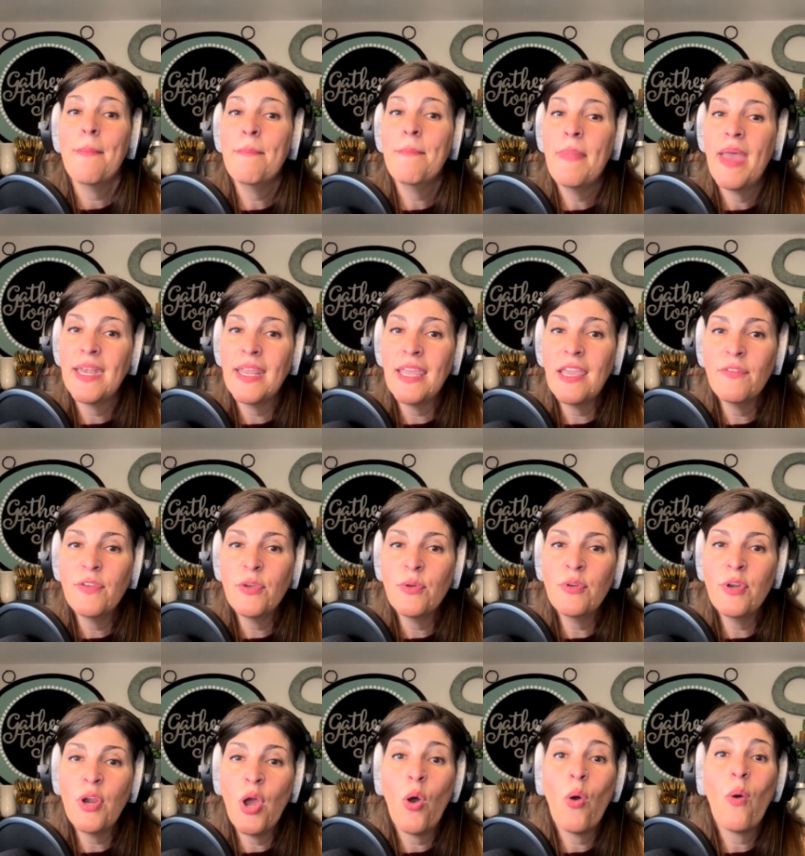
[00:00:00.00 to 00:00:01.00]
Many of
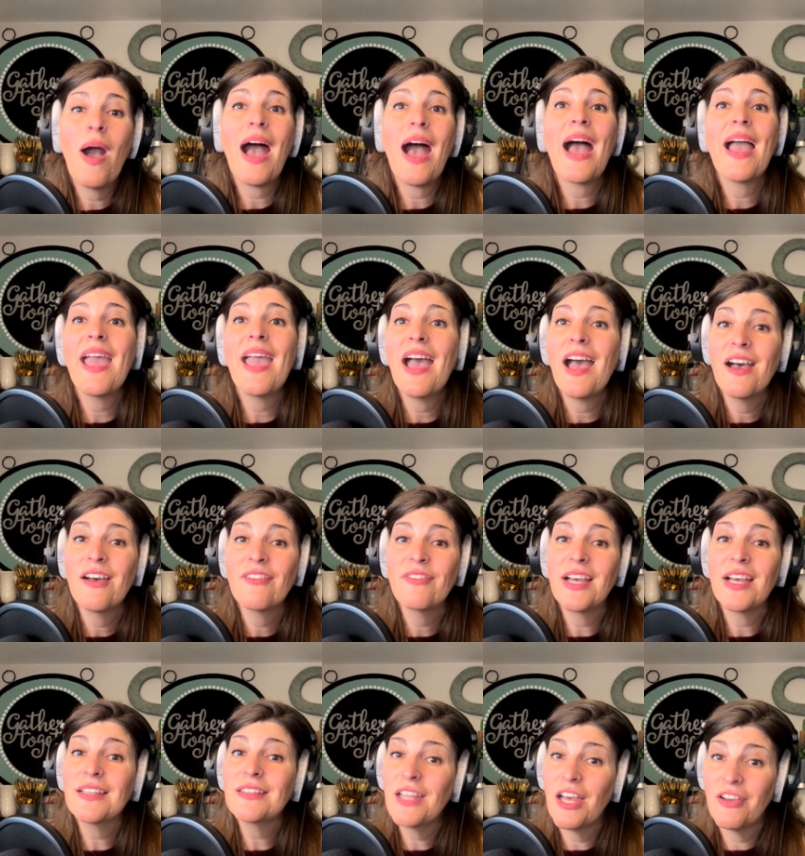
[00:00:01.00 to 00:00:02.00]
you know I have
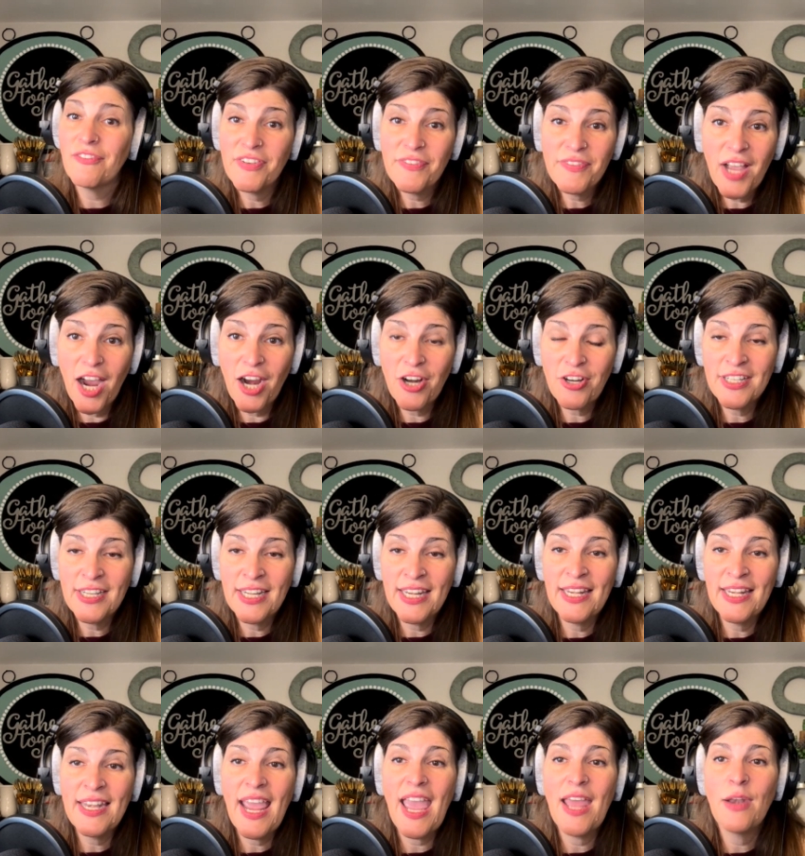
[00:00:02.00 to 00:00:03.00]
a love of
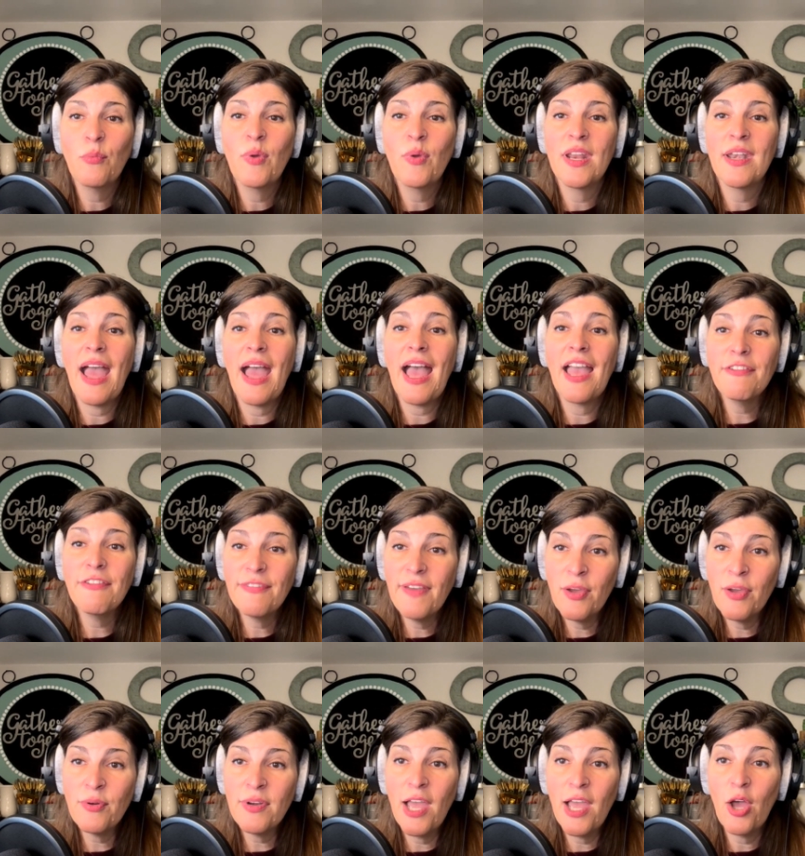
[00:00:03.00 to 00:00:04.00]
gardening, and when I
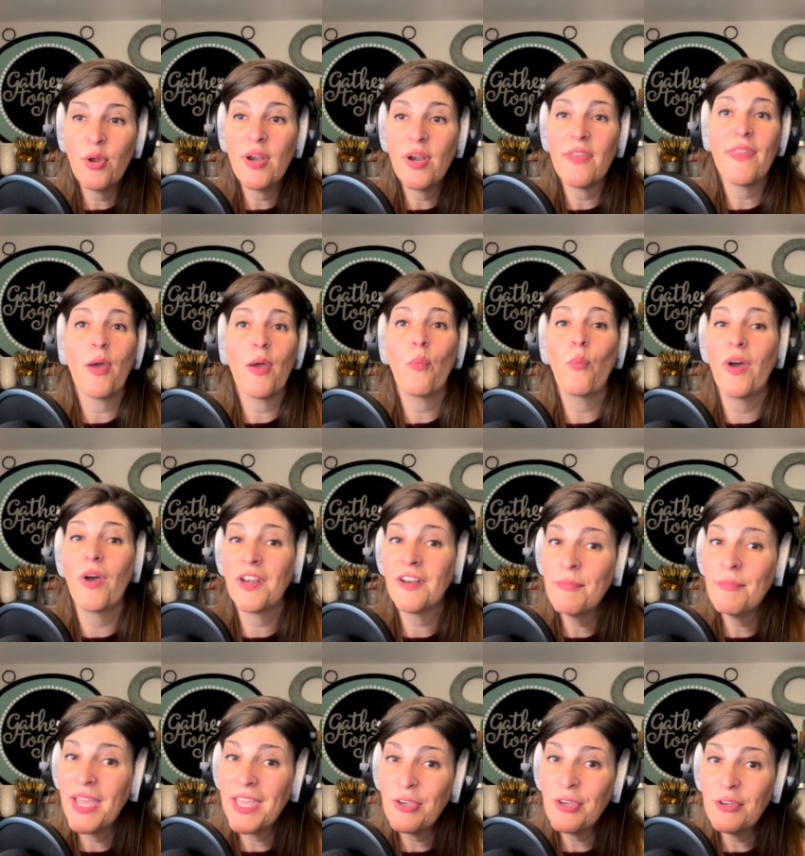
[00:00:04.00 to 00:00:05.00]
found out that one
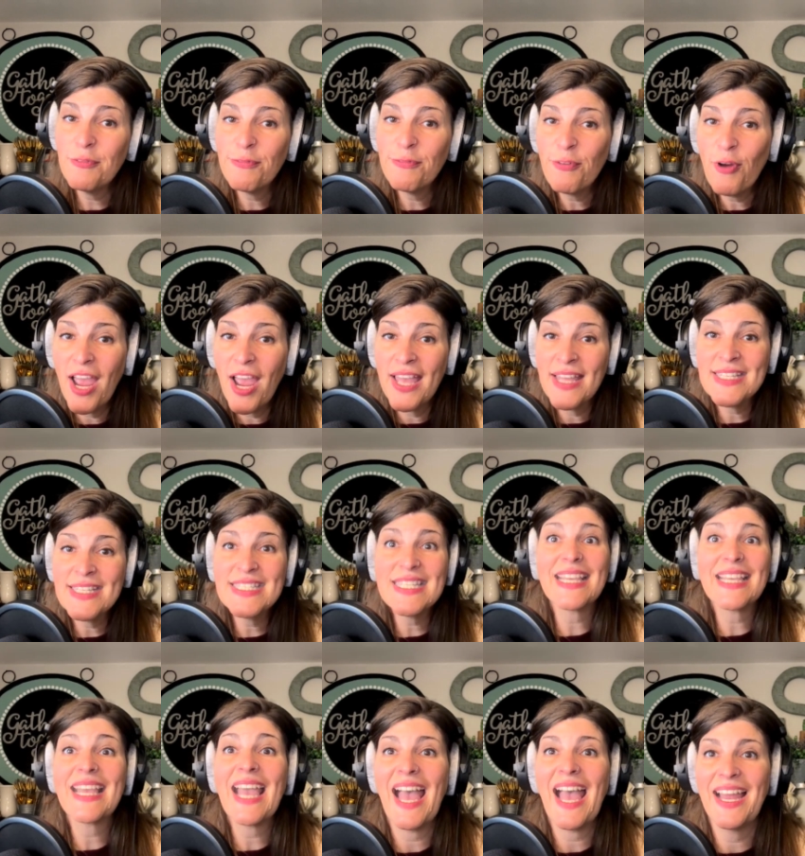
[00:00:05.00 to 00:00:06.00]
of my good friends,
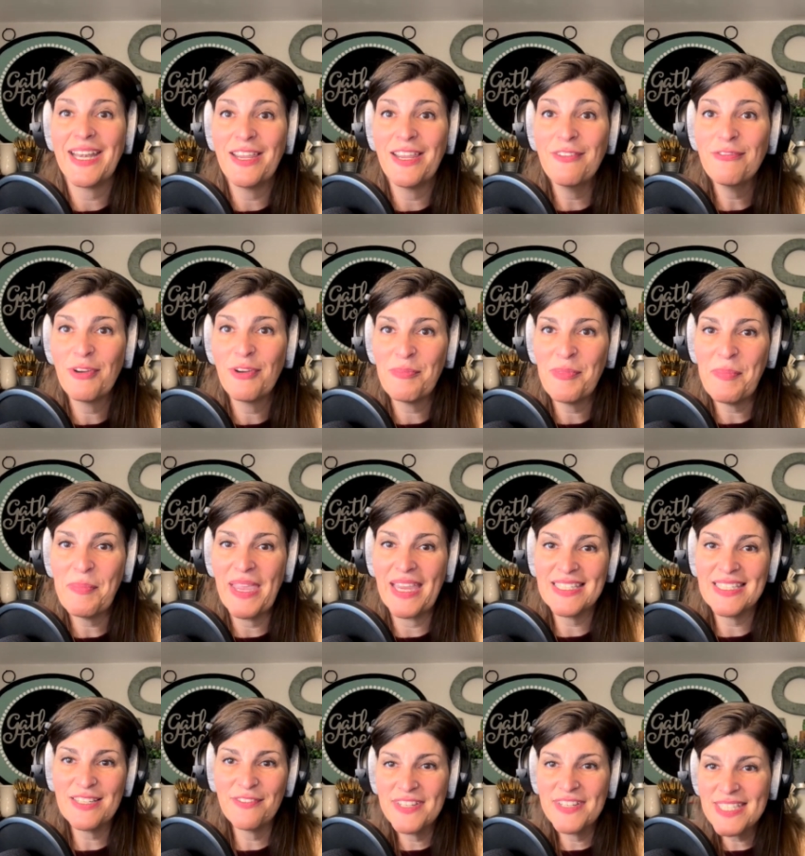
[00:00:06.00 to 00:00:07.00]
Connie from the
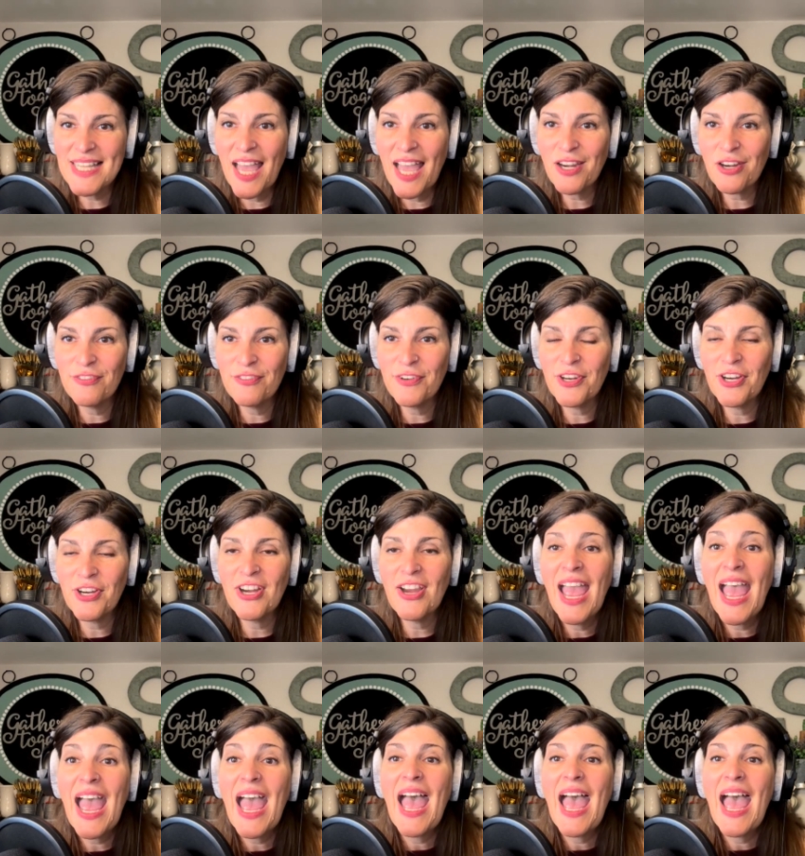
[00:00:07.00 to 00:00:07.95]
Paint a Photographer,